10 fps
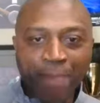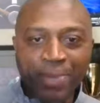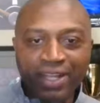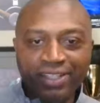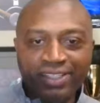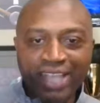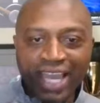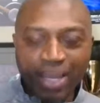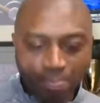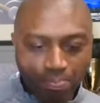I've been at the
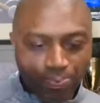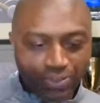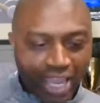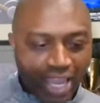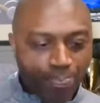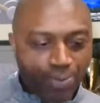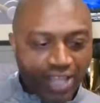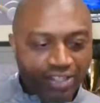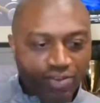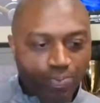same
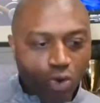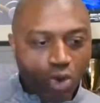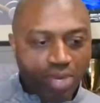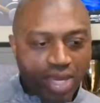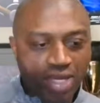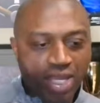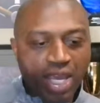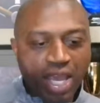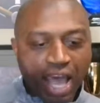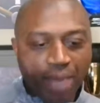place of employment.
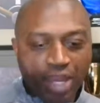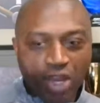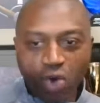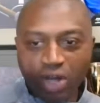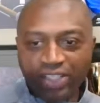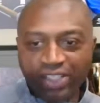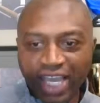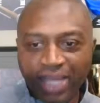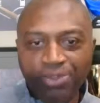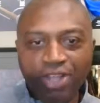I've been going the
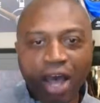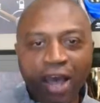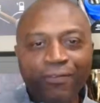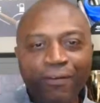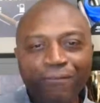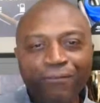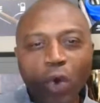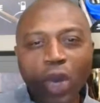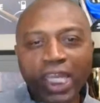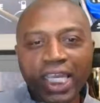same job for
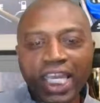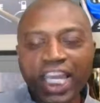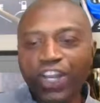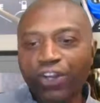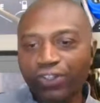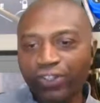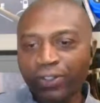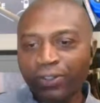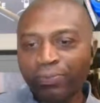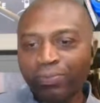40 years.
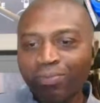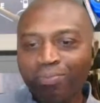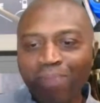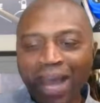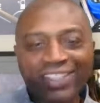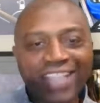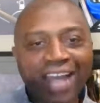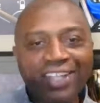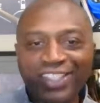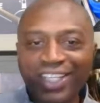My
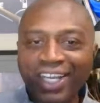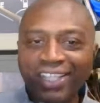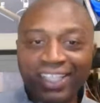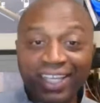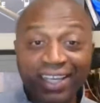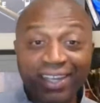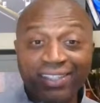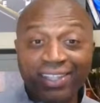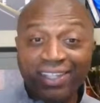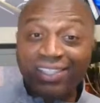challenge to us
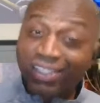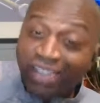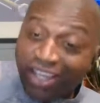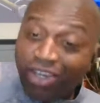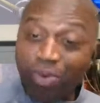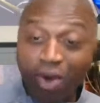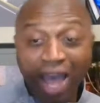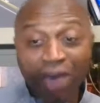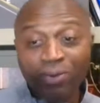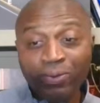is, check your boy
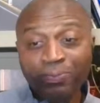out.